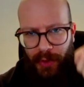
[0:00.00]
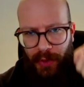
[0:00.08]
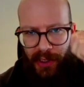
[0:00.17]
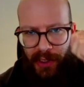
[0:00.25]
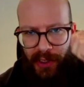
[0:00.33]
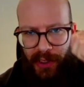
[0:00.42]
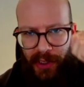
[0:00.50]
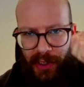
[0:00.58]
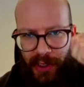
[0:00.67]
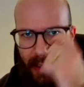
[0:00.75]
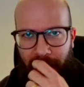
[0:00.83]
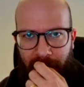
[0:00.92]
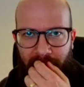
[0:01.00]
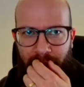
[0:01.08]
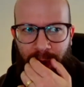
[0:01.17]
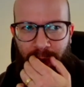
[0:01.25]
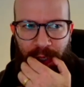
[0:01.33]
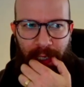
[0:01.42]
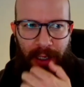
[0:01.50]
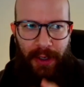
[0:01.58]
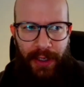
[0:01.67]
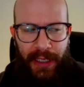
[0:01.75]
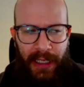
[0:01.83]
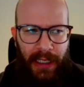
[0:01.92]
which is machine
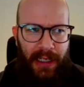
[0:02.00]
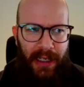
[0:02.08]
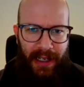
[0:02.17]
learning.